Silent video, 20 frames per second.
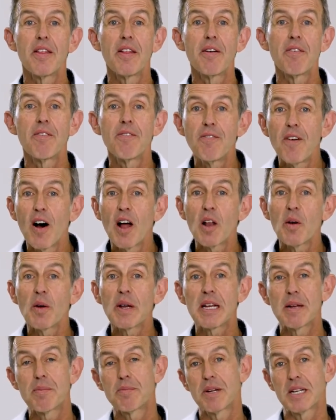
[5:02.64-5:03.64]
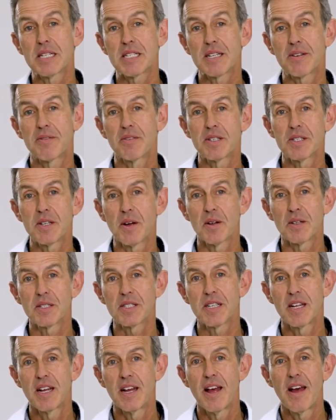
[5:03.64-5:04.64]
the following impressive
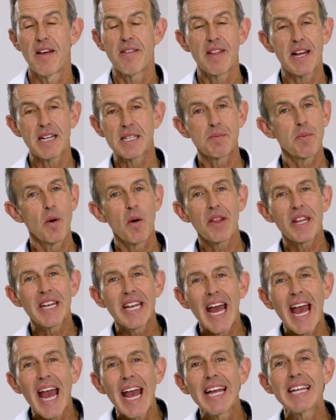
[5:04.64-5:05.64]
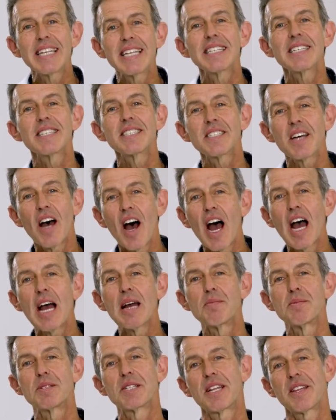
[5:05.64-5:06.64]
results. That's more than eight
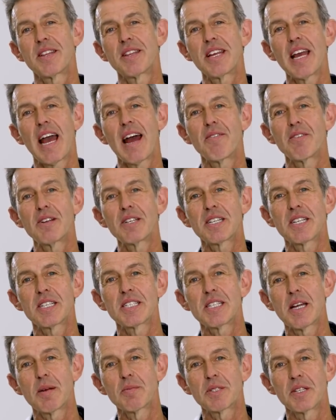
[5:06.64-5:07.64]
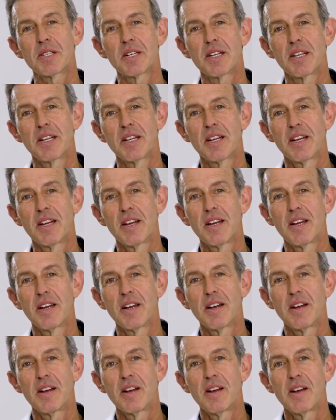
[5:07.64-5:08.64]
times the average consumption.
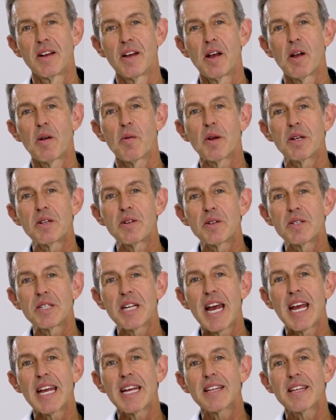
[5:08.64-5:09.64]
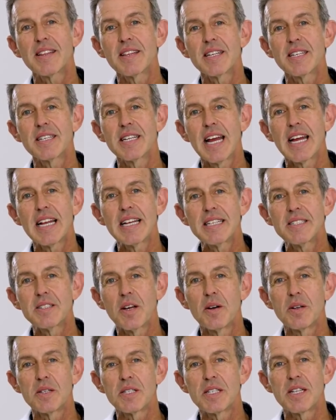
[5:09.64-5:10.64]
When you take the daily
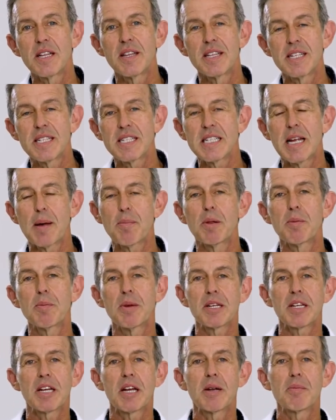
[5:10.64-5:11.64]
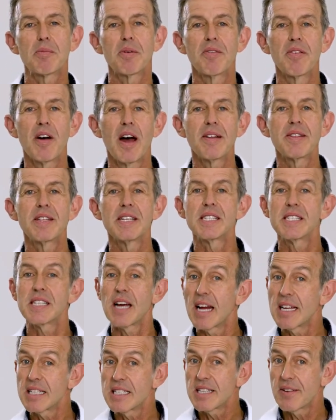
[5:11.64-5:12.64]
dose, this supplement can provide the
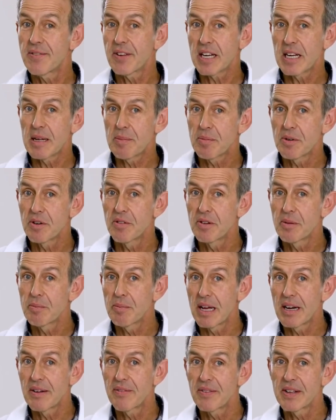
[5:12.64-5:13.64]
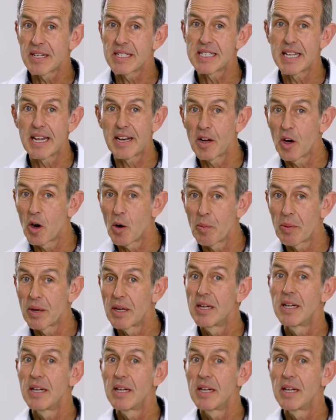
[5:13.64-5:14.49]
scientifically proven benefits that help